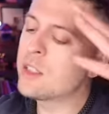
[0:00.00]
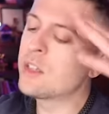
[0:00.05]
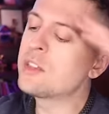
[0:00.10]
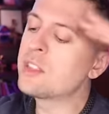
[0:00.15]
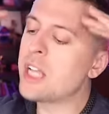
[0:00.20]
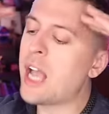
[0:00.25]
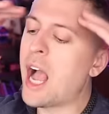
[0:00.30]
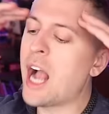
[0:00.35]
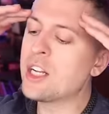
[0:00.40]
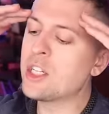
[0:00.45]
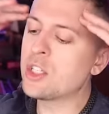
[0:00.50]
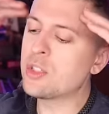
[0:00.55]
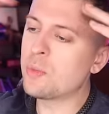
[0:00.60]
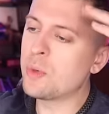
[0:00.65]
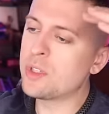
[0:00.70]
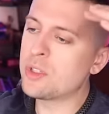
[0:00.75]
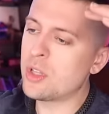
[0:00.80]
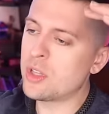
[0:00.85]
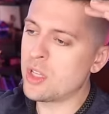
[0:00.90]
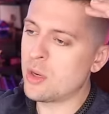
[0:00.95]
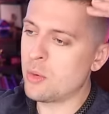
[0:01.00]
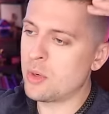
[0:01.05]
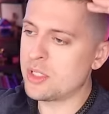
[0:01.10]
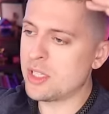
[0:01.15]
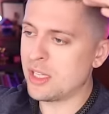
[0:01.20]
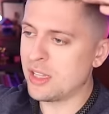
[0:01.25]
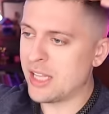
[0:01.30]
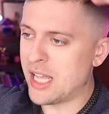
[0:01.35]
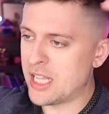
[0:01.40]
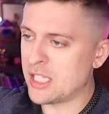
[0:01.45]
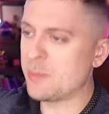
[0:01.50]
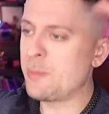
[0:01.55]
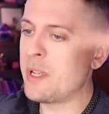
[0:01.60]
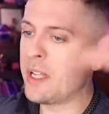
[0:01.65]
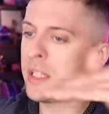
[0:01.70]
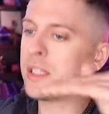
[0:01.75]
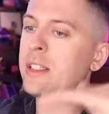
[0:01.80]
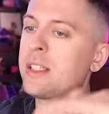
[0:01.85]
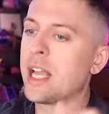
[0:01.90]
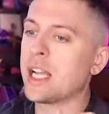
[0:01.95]
seriously, I just wish that there was a
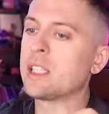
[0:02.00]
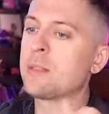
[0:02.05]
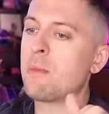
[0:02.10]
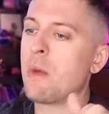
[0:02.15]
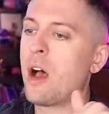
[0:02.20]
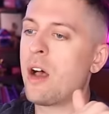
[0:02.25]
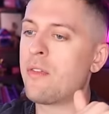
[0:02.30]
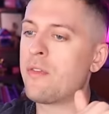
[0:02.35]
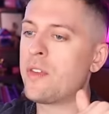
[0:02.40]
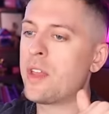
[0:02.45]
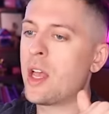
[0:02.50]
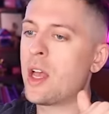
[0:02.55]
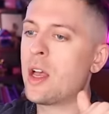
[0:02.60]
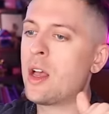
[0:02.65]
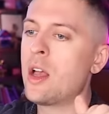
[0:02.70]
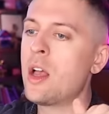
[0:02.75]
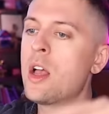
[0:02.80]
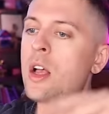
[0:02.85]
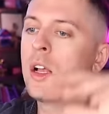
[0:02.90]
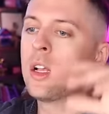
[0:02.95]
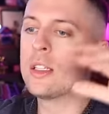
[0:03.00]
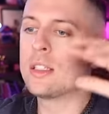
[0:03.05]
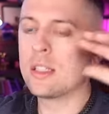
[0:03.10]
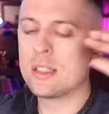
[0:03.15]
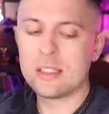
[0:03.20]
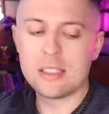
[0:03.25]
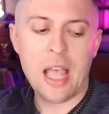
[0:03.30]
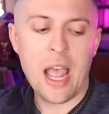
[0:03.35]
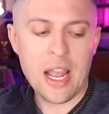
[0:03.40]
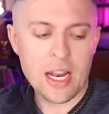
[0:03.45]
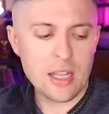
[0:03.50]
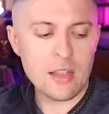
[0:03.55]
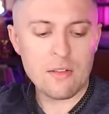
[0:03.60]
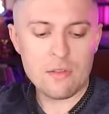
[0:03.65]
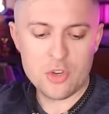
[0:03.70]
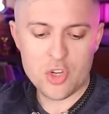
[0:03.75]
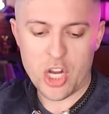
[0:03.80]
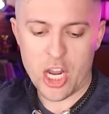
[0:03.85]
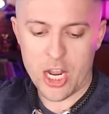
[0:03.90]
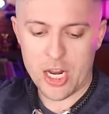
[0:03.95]
lesbian sex mafia, Society
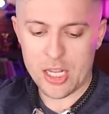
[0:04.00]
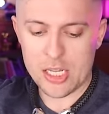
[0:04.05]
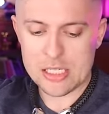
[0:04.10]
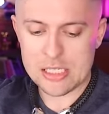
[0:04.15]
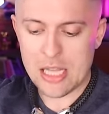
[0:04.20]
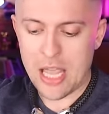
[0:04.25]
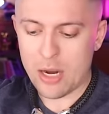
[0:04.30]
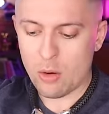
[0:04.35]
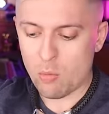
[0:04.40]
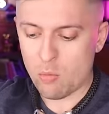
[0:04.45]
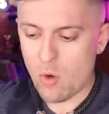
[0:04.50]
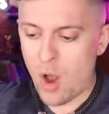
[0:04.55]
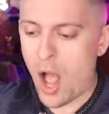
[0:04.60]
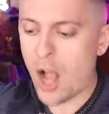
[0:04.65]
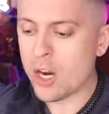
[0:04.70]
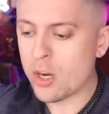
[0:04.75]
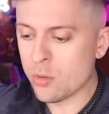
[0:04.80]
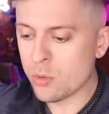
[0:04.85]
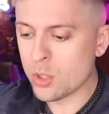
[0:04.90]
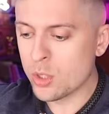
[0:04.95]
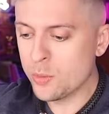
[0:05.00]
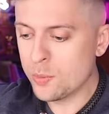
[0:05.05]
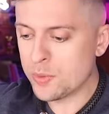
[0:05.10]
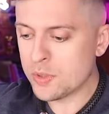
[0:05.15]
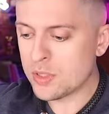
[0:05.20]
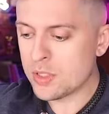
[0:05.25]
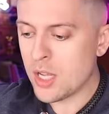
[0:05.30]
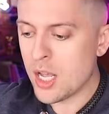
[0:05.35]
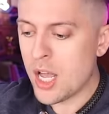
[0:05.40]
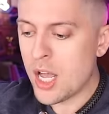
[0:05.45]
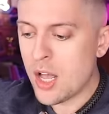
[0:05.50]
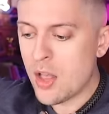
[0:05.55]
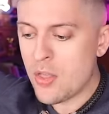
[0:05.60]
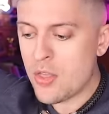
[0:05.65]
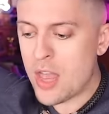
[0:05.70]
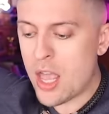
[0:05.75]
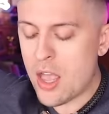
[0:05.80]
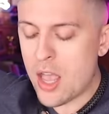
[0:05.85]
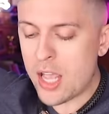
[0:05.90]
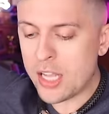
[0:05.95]
of Janus, like rock groups.
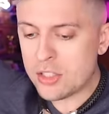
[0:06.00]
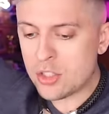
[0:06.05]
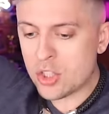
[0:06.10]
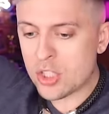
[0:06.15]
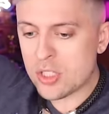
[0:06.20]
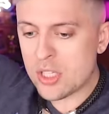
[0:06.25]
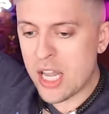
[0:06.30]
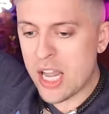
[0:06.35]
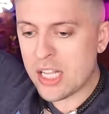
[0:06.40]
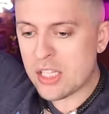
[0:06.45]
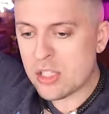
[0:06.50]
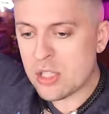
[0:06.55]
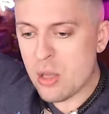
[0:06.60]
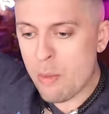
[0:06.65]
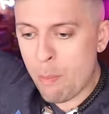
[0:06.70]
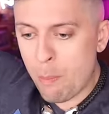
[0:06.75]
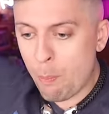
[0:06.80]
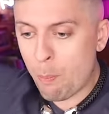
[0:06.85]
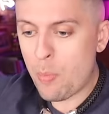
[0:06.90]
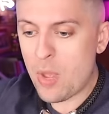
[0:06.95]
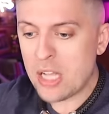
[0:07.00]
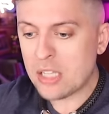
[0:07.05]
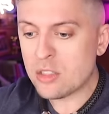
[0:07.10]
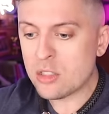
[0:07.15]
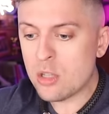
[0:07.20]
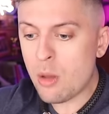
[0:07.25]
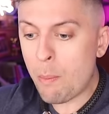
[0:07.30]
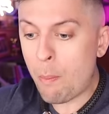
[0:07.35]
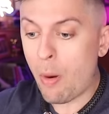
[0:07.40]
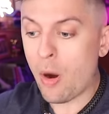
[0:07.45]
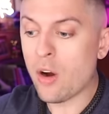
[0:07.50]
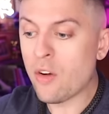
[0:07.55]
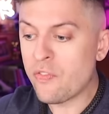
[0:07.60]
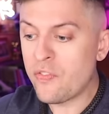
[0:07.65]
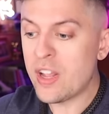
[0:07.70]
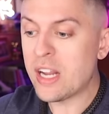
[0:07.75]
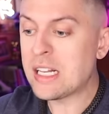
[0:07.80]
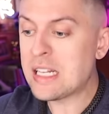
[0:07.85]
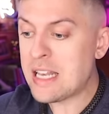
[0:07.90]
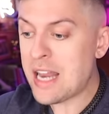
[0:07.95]
That it's just, it's the, it's the
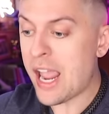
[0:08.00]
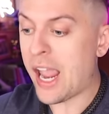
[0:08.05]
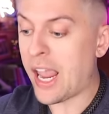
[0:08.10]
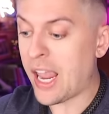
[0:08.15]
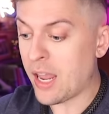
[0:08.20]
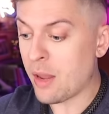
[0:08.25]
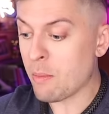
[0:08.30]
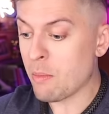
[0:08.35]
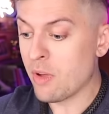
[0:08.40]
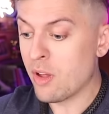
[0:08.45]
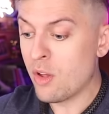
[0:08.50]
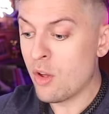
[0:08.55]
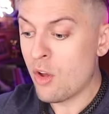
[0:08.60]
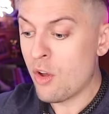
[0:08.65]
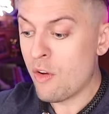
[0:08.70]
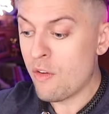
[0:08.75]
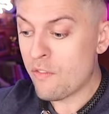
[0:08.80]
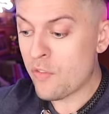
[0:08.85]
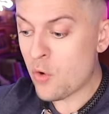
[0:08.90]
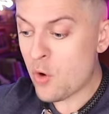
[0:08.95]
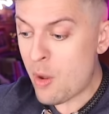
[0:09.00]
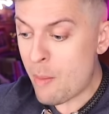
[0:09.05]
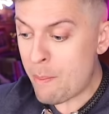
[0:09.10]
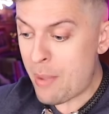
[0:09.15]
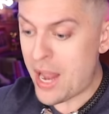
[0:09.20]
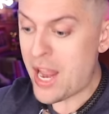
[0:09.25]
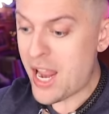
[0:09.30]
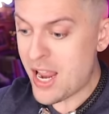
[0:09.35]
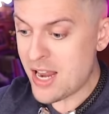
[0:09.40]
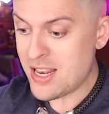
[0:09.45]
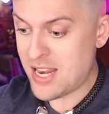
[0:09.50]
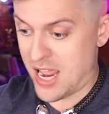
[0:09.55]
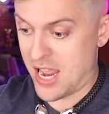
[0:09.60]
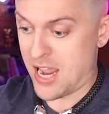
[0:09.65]
perfect name for a band